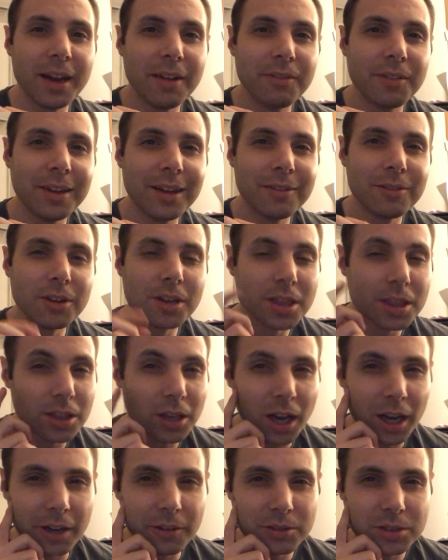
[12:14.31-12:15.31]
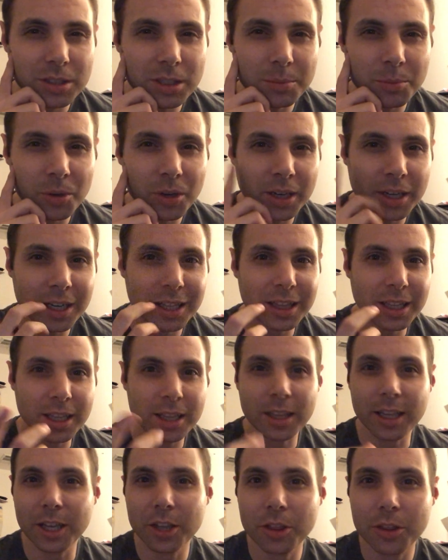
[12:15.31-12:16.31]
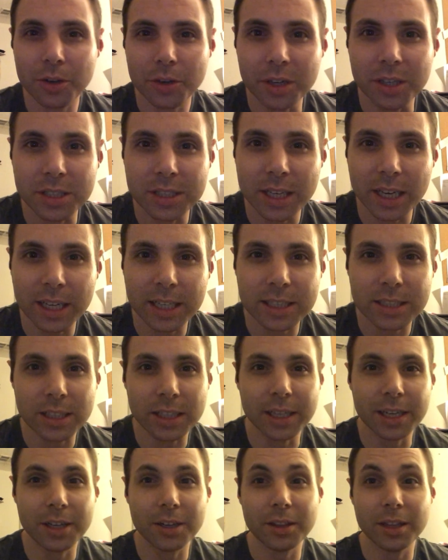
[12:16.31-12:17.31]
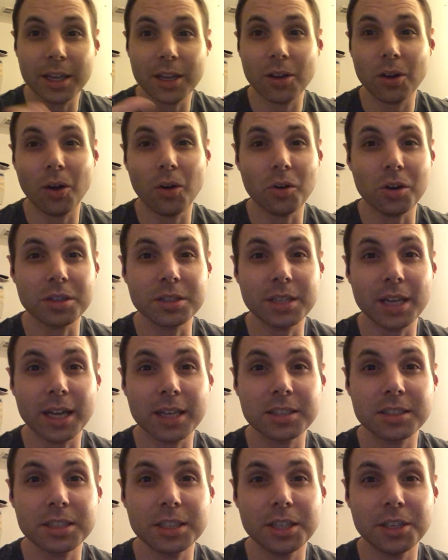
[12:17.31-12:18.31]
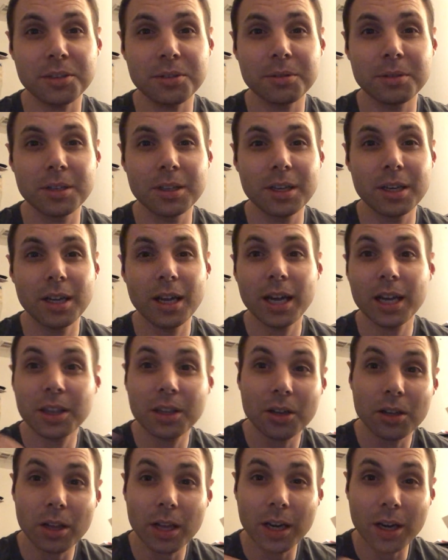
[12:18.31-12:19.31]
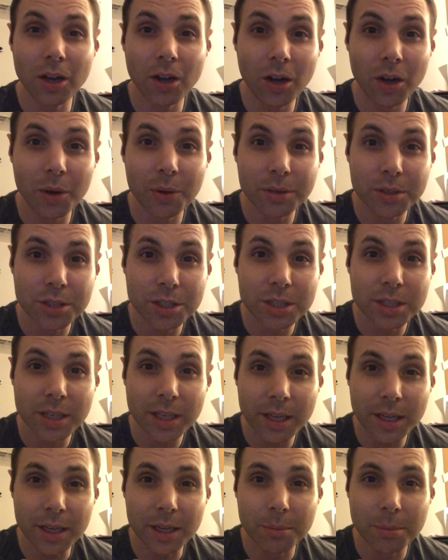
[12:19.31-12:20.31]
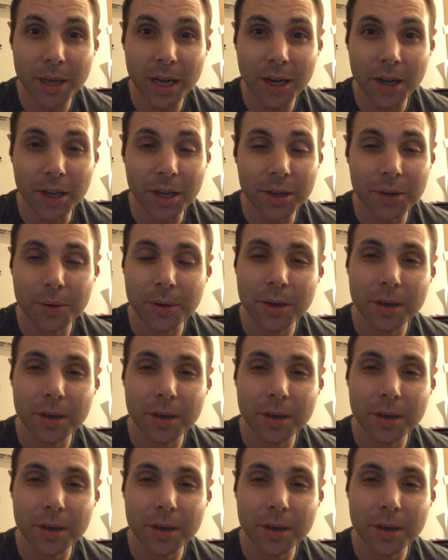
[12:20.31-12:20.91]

Have you ever thought of someone and then like 30 seconds later they call or text you and they're like, oh, I was just thinking about you?